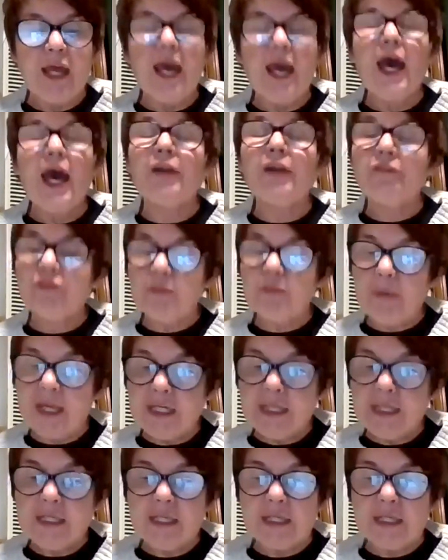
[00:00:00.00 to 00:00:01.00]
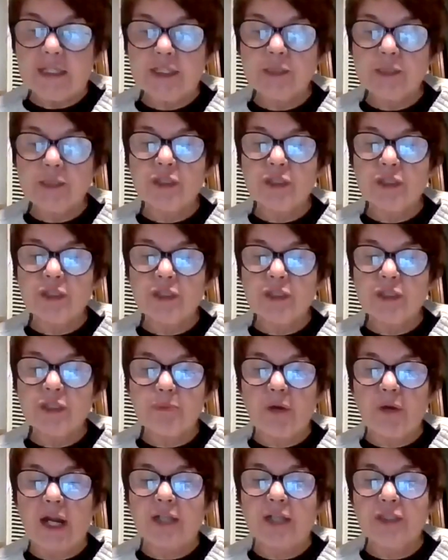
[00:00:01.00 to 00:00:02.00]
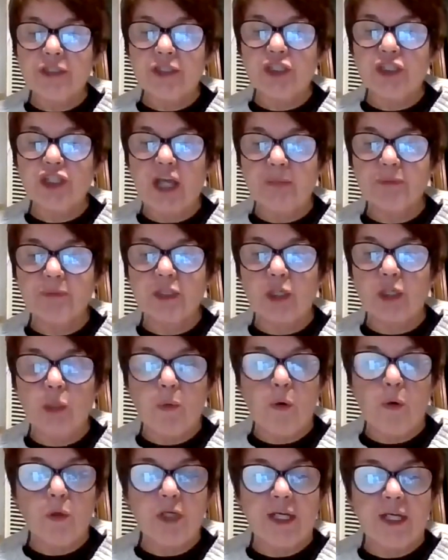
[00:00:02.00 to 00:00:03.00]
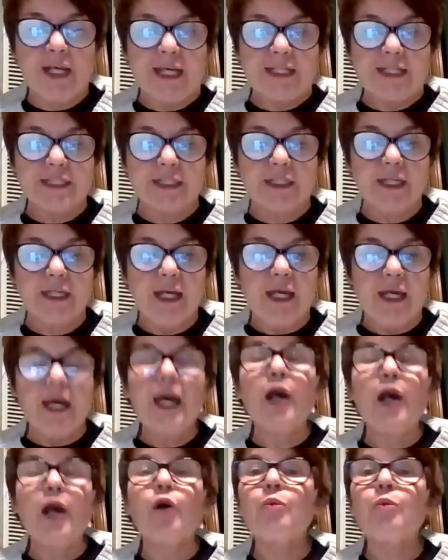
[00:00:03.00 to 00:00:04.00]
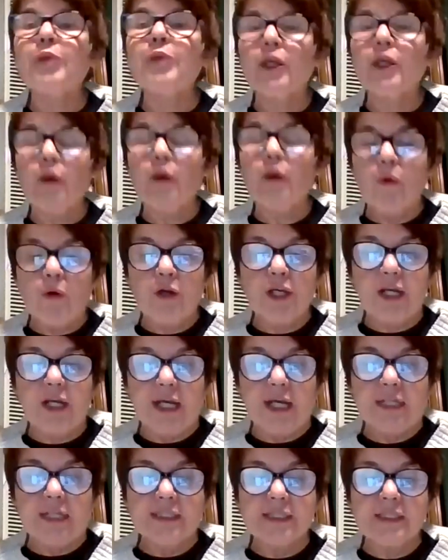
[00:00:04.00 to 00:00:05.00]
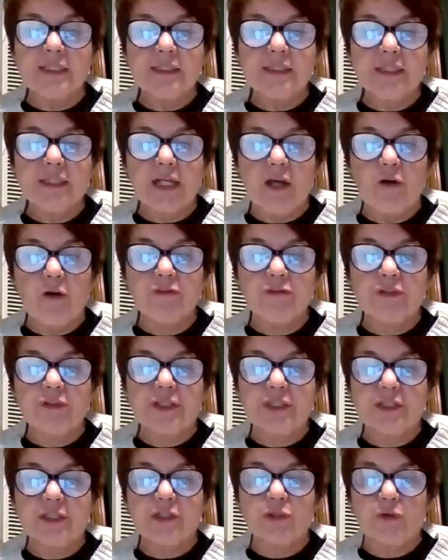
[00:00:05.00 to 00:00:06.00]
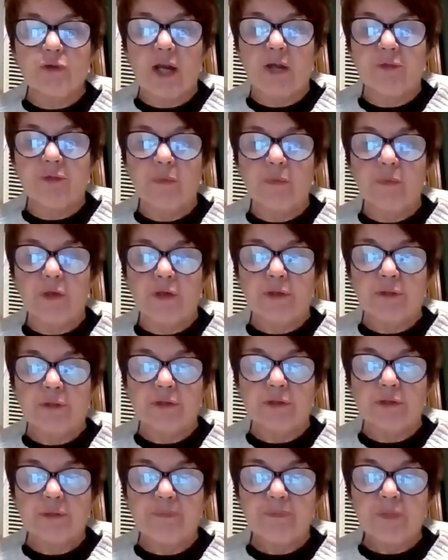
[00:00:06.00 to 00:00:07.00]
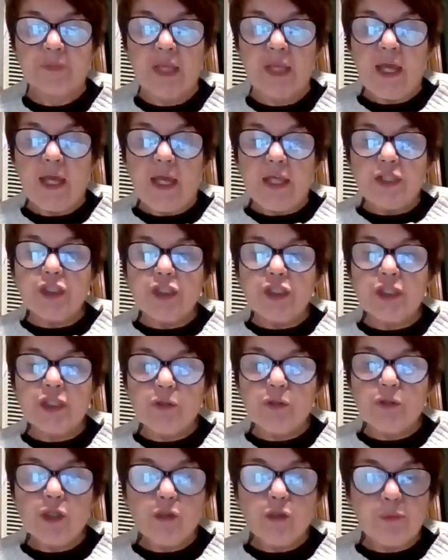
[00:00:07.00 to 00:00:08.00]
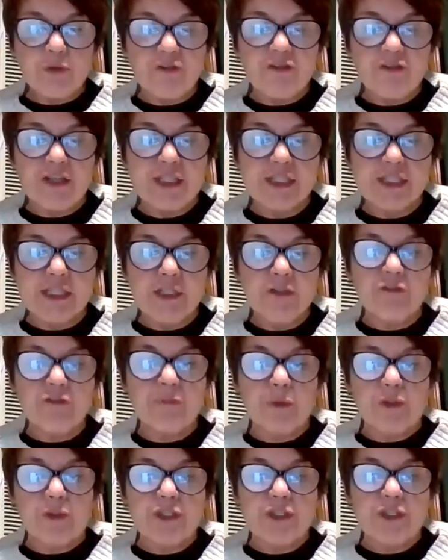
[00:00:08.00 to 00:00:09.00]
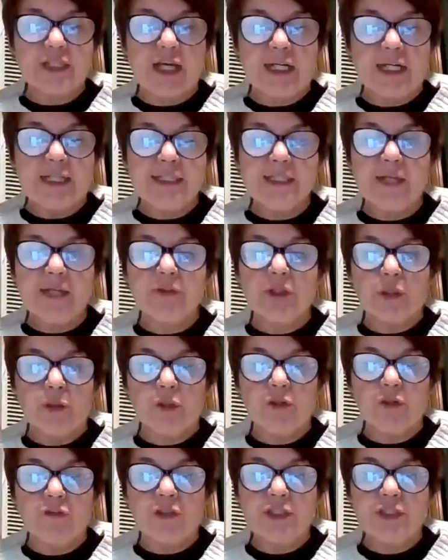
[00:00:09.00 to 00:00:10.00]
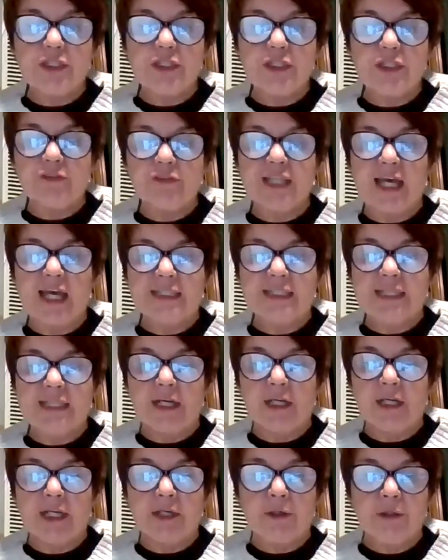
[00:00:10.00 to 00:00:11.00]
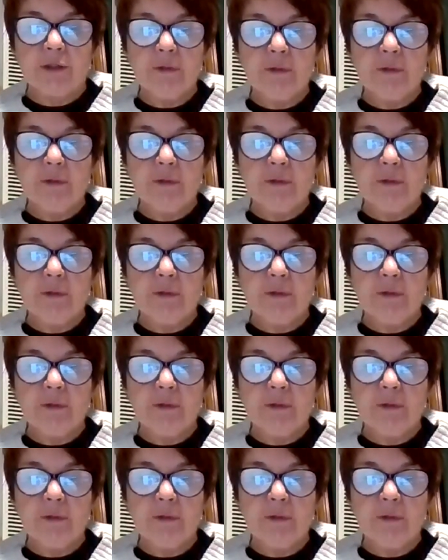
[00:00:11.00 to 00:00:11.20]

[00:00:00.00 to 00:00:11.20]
and for many years was branch and chapter coordinator, helping organize conferences around the world. She's also professor of Buddhist studies at the University of San Diego